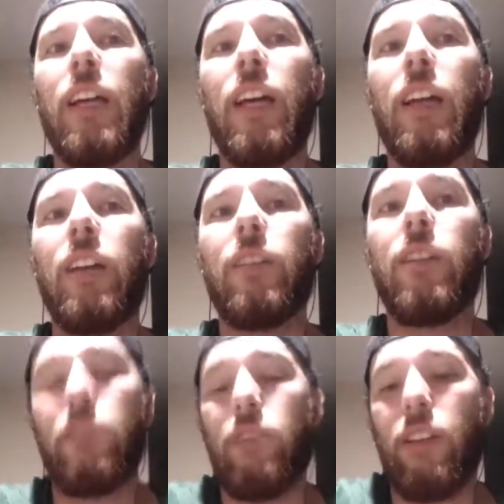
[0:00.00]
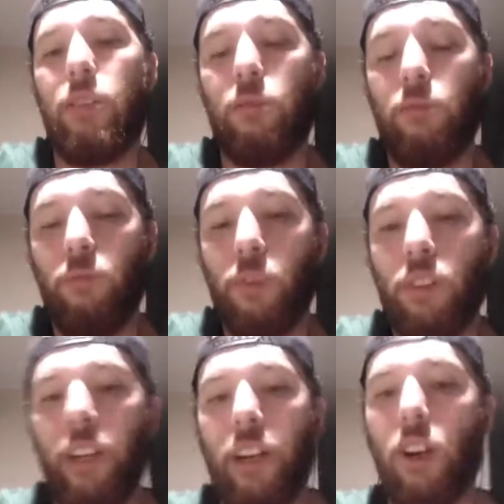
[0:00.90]
And because
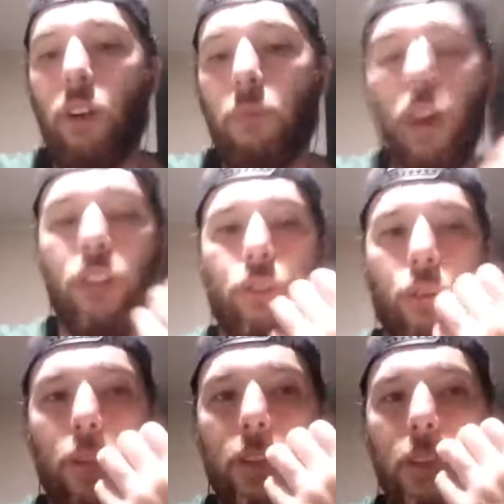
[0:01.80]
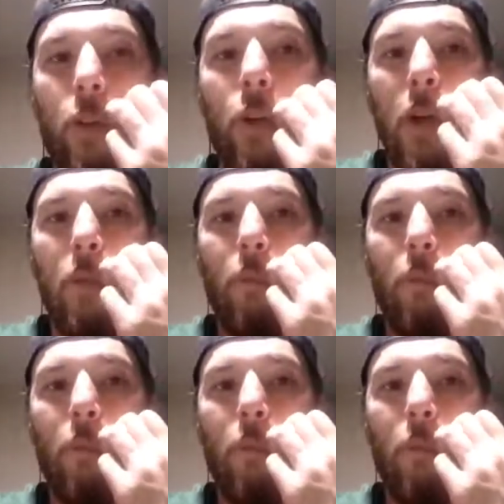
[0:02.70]
we're in our own bar doing what we do,